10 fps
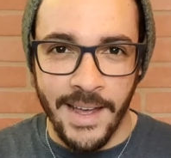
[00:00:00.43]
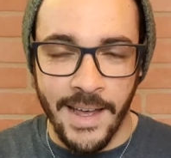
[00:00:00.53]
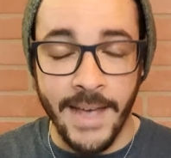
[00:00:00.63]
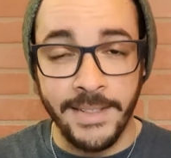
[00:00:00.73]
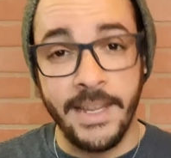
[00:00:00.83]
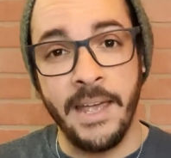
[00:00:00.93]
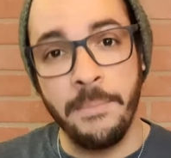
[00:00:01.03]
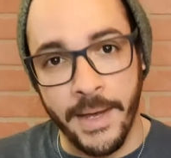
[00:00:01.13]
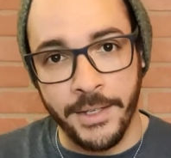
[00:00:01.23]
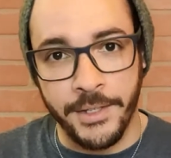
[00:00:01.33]
As a game
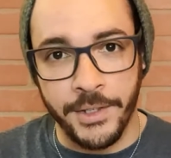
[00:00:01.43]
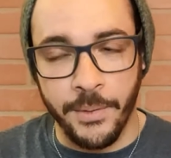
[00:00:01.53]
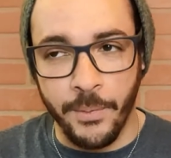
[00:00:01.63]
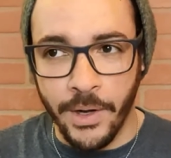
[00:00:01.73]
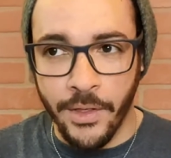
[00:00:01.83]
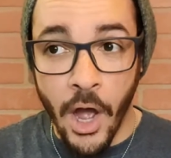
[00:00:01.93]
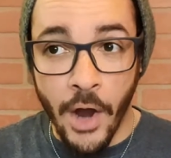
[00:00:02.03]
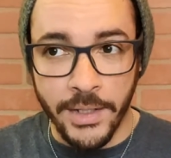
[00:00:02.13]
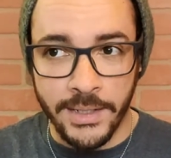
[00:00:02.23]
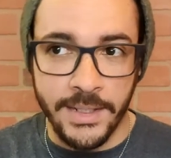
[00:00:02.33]
master, one of the
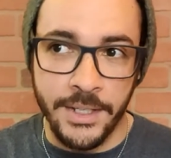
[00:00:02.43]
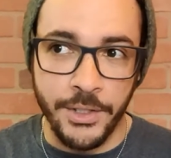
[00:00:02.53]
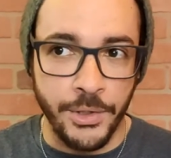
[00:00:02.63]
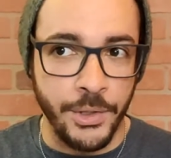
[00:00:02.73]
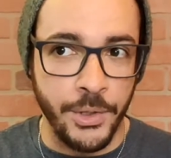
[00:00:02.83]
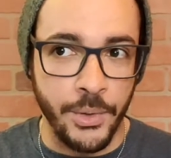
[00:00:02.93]
hardest things to do